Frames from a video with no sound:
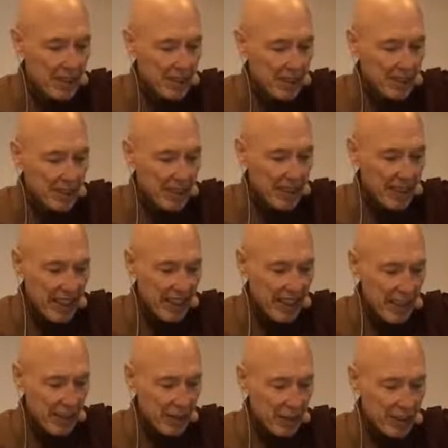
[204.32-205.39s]
So then
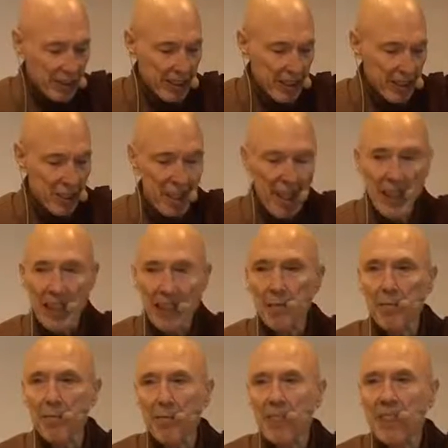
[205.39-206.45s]
after some
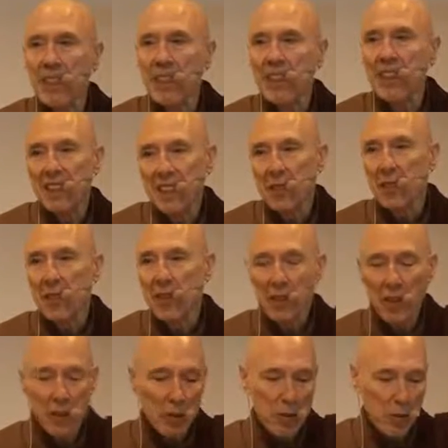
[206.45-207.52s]
time, we're
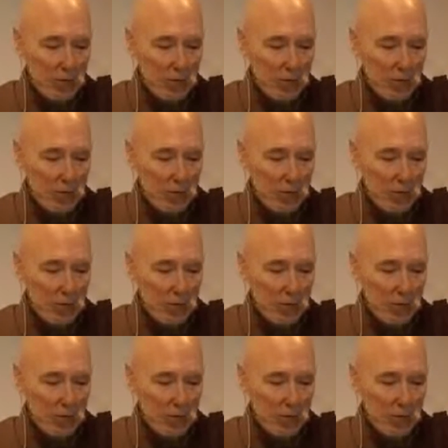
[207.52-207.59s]
told,